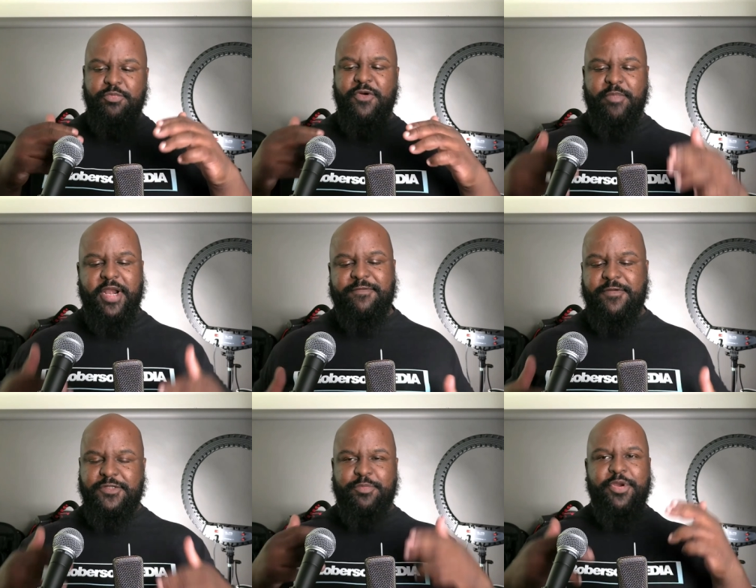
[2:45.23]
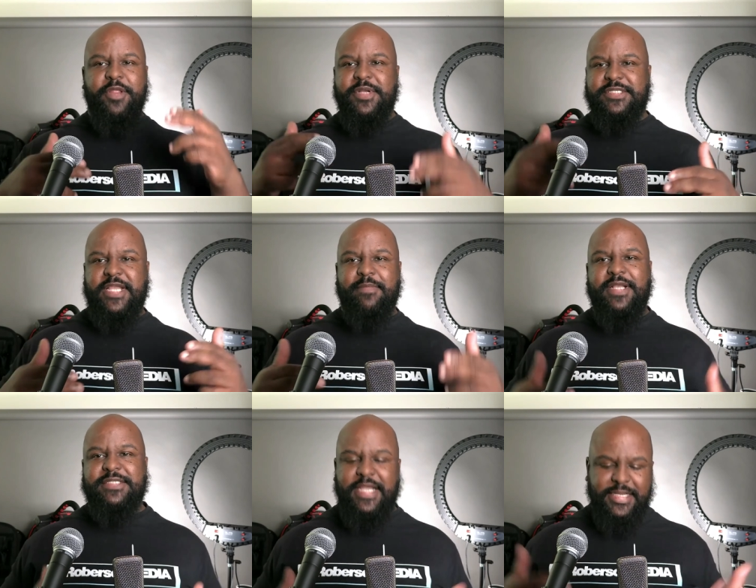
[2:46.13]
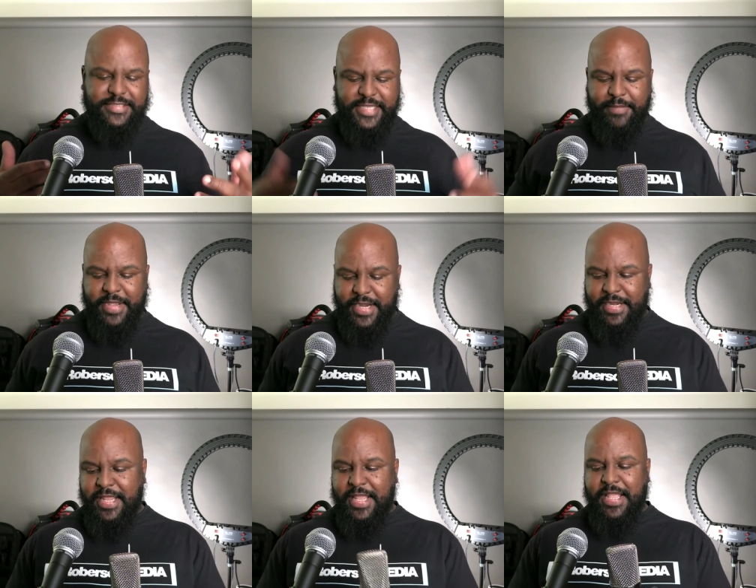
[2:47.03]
Both microphones are pretty much side by side, same height.